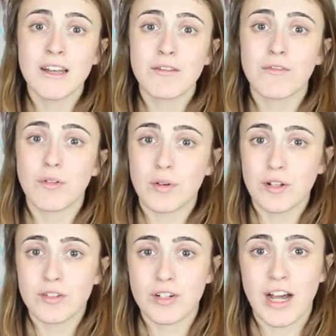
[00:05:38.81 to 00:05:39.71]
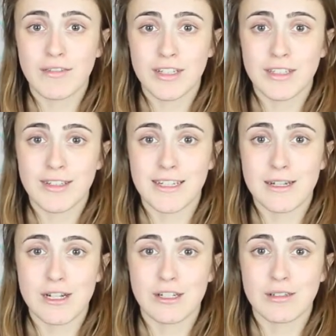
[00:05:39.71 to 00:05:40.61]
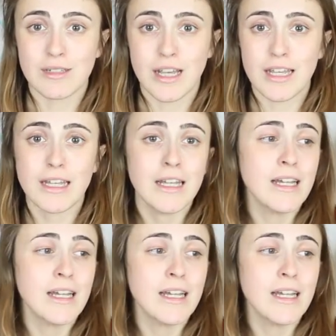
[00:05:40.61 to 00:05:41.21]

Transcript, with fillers: for the traffic you get to your site.